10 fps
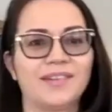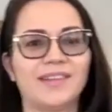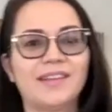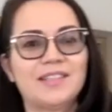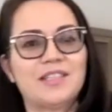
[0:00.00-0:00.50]
a
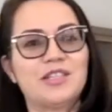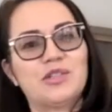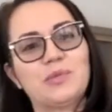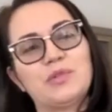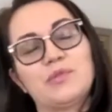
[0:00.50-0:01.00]
lot has changed
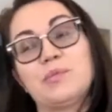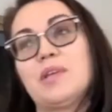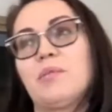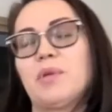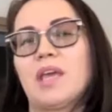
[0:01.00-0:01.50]
for me.
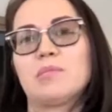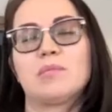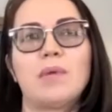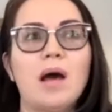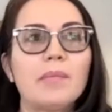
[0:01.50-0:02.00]
I became a
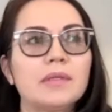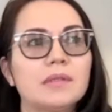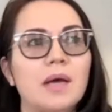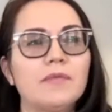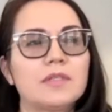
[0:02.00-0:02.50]
mom,
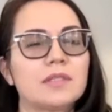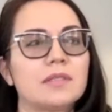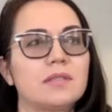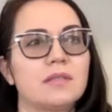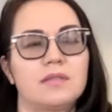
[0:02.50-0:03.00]
and
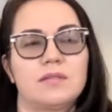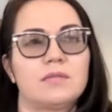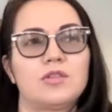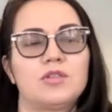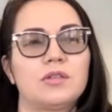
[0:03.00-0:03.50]
obviously it's
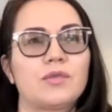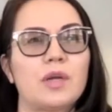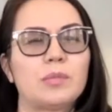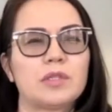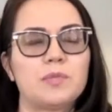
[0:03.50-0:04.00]
such an
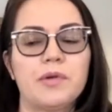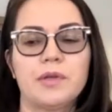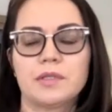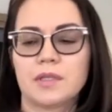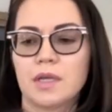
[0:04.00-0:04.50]
incredible
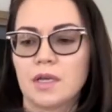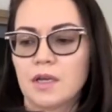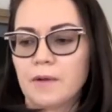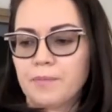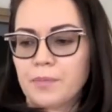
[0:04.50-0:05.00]
experience.
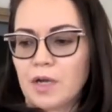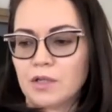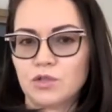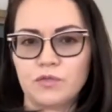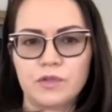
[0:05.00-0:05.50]

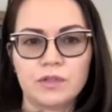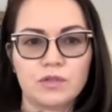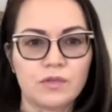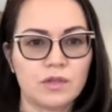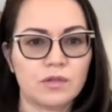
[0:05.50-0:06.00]
Do
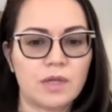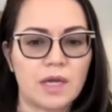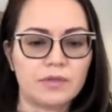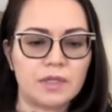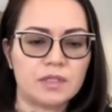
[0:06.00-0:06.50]
you think you'll
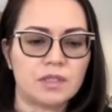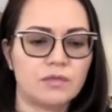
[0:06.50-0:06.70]
have kids in the